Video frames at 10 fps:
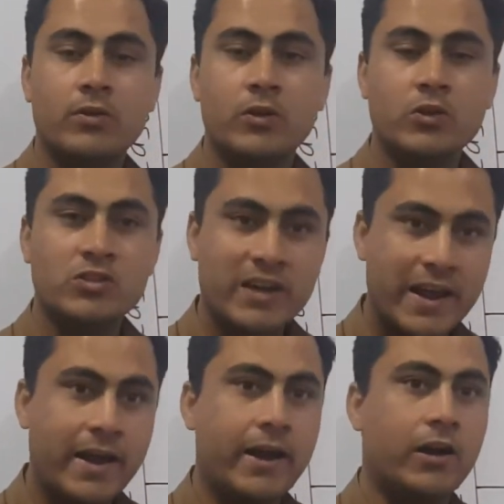stay
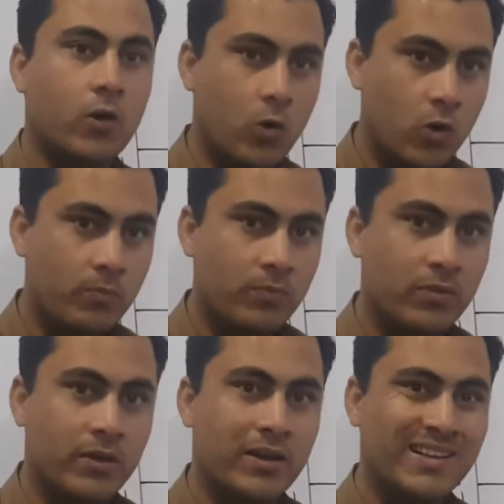at home,
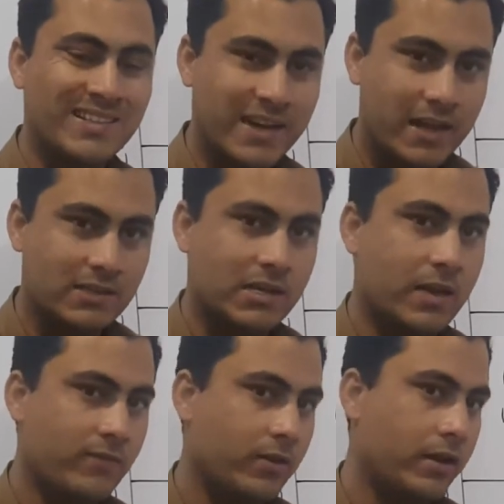stay
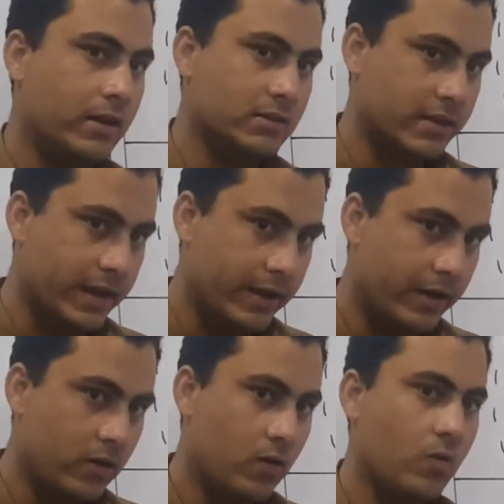safe and stay
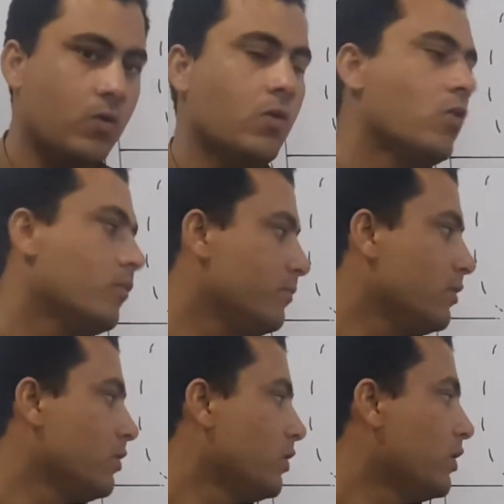at home.
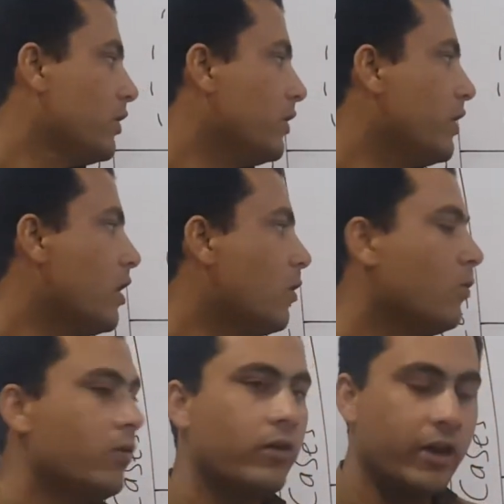
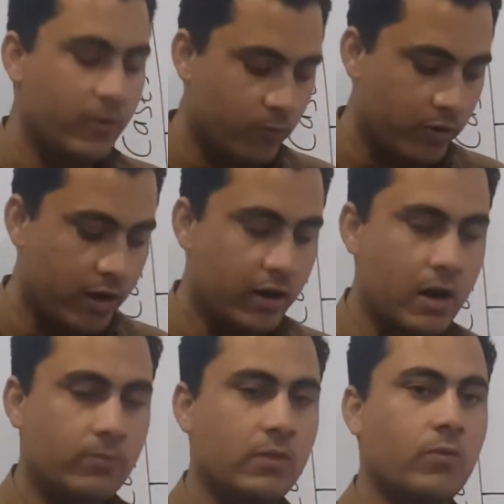Now if we
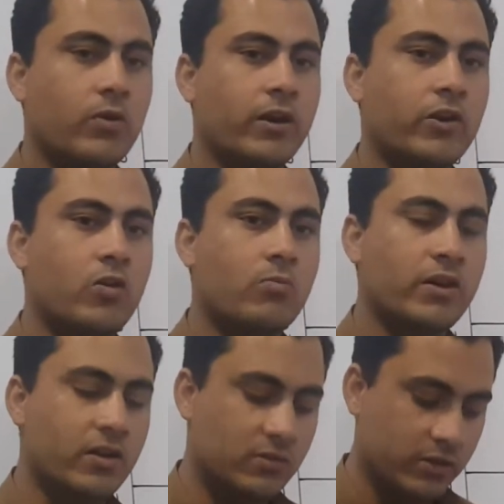adopt the protective
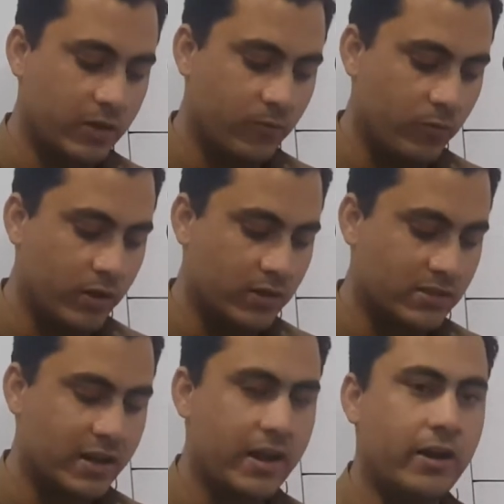measures, if we
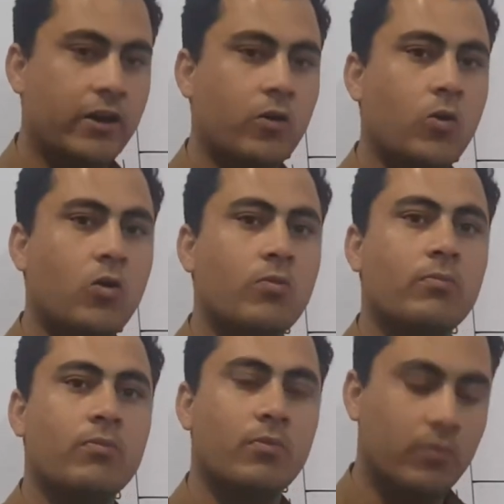stay at
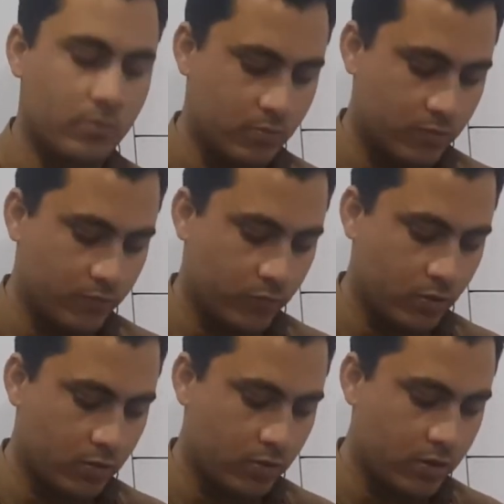home
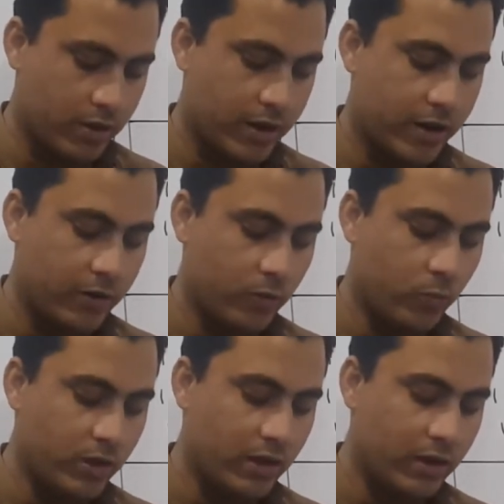
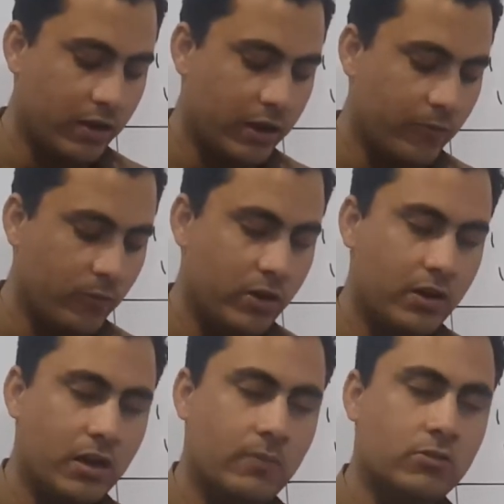and if we
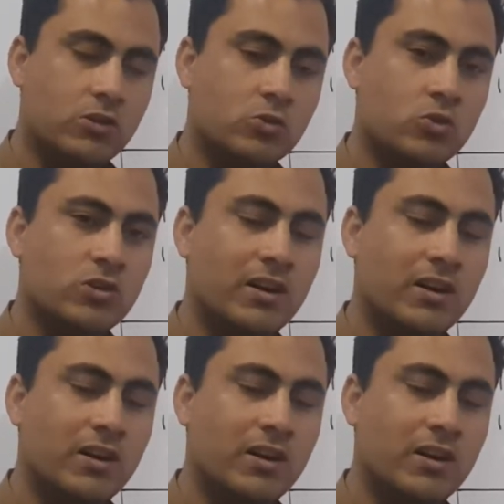keep the social